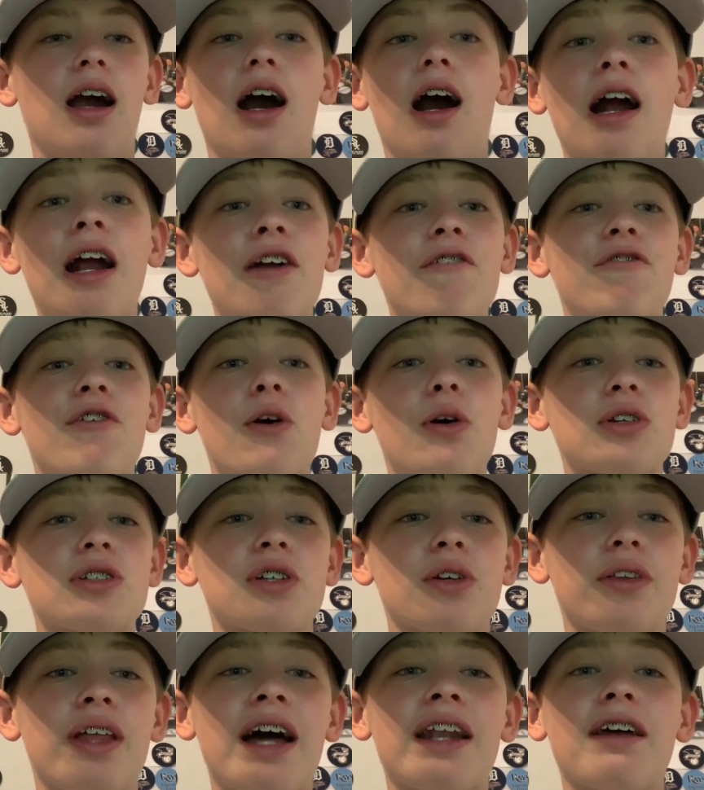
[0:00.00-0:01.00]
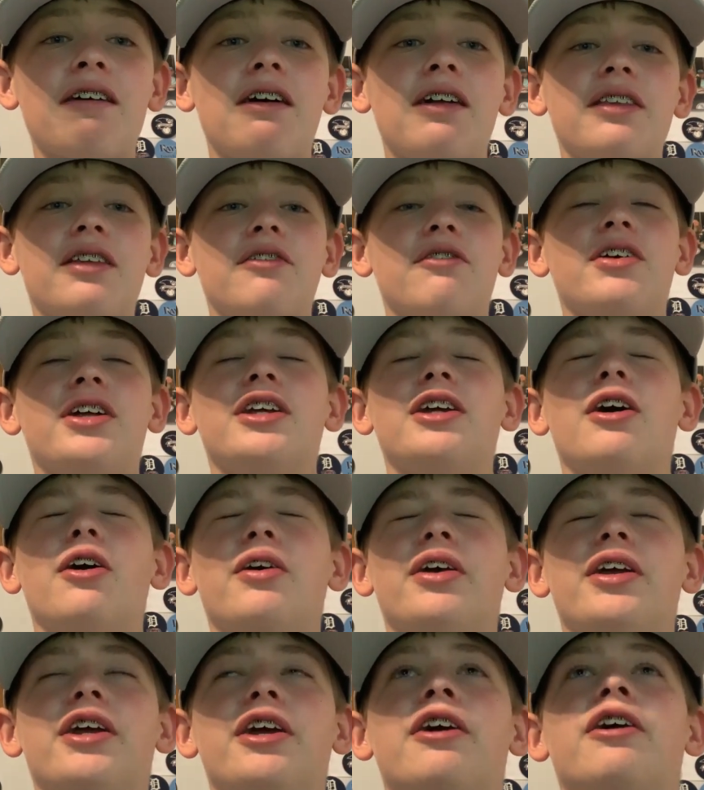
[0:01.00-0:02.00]
Alright folks, so that on the video
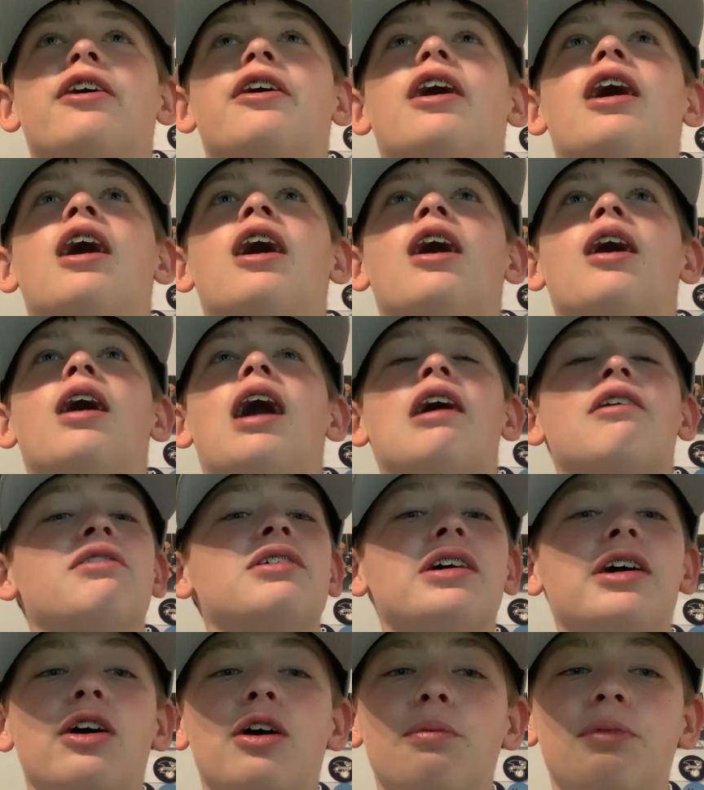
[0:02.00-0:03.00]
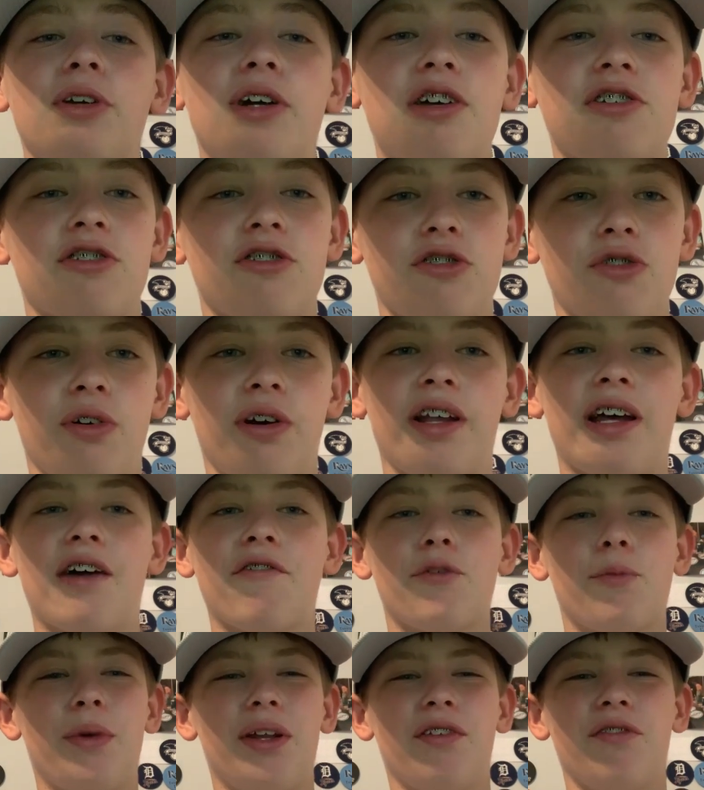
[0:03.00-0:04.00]
here. Uh, I really hope you guys enjoyed. I
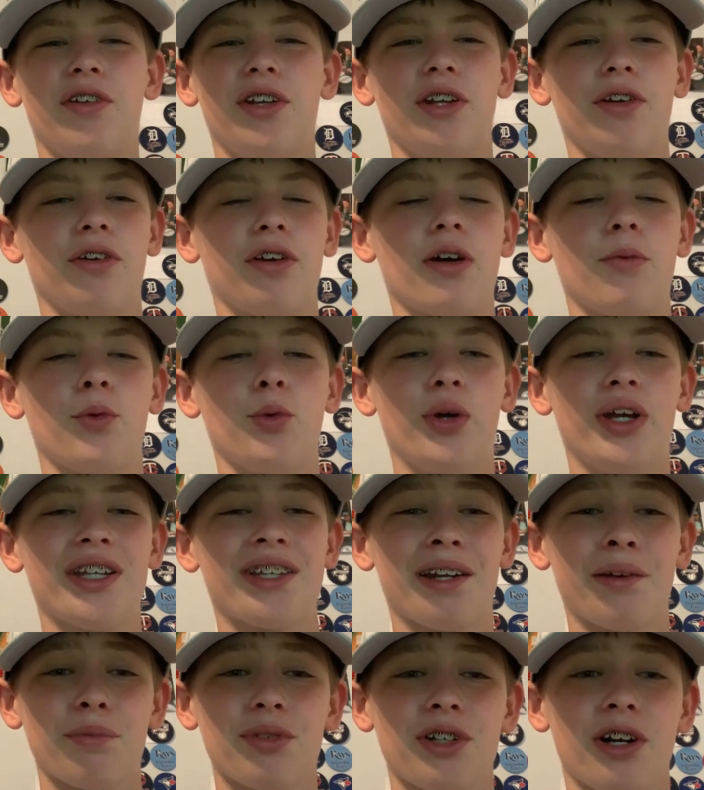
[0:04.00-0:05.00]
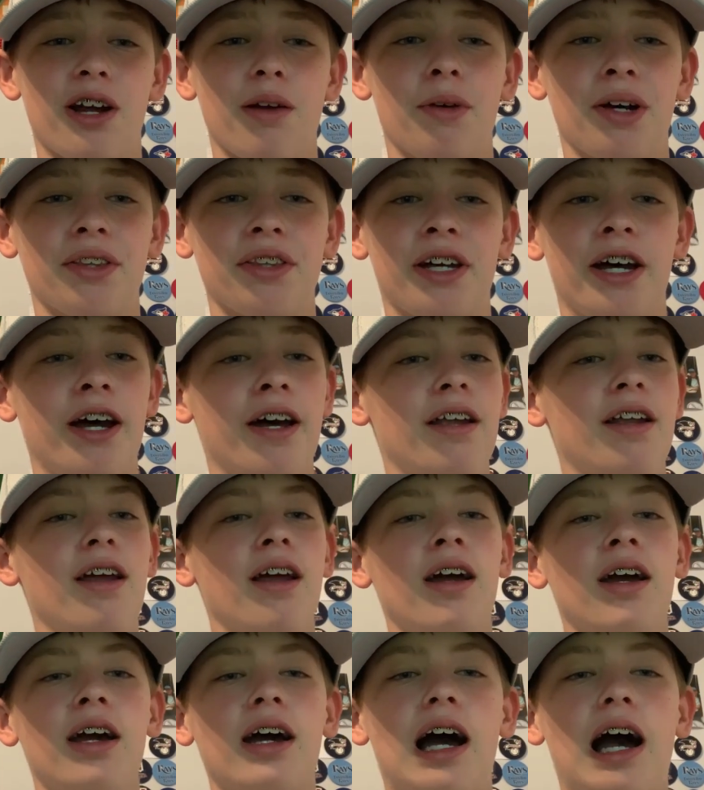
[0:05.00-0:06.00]
haven't made a video in a couple weeks and I'm sorry about that.
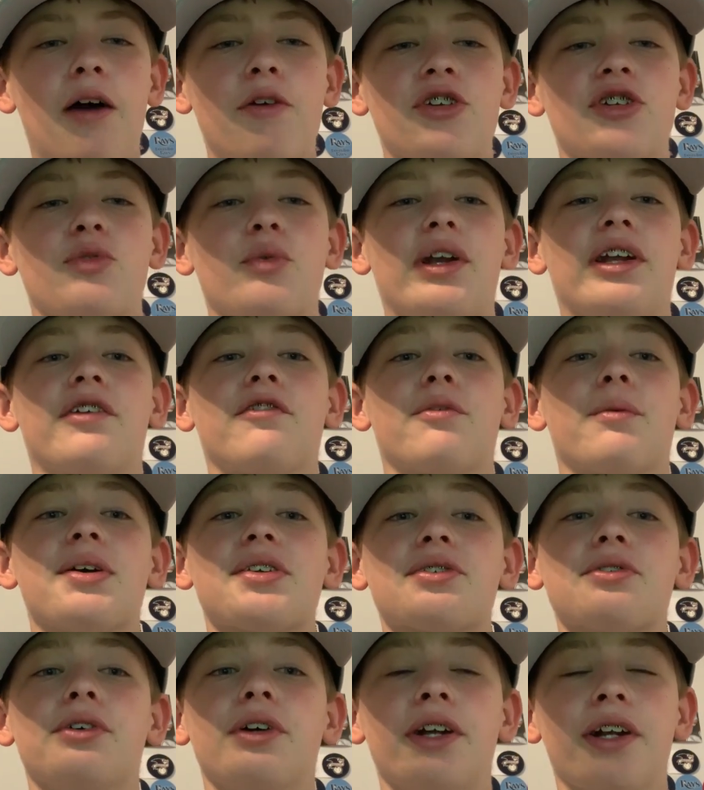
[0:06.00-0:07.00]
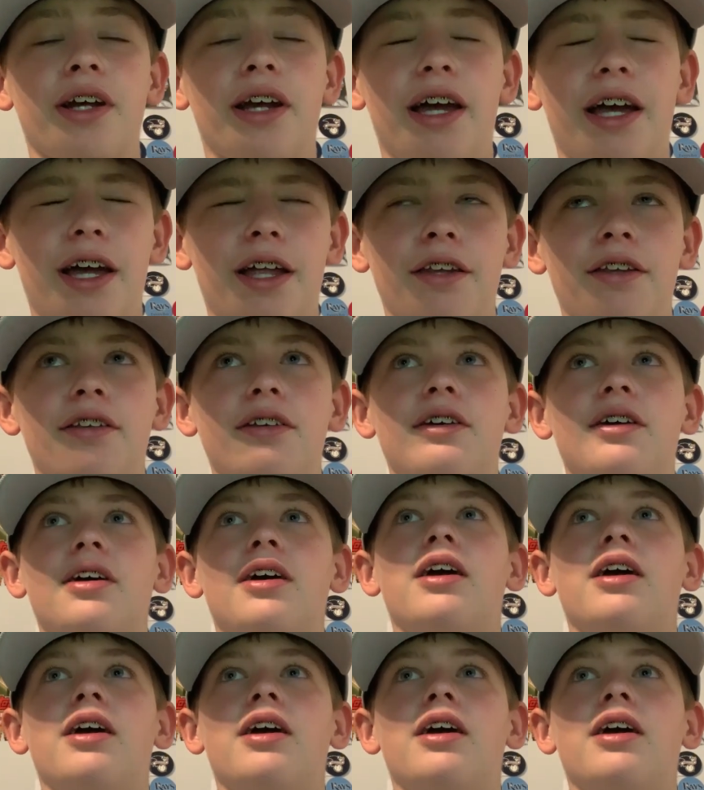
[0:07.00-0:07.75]
I was just waiting for my school year to end.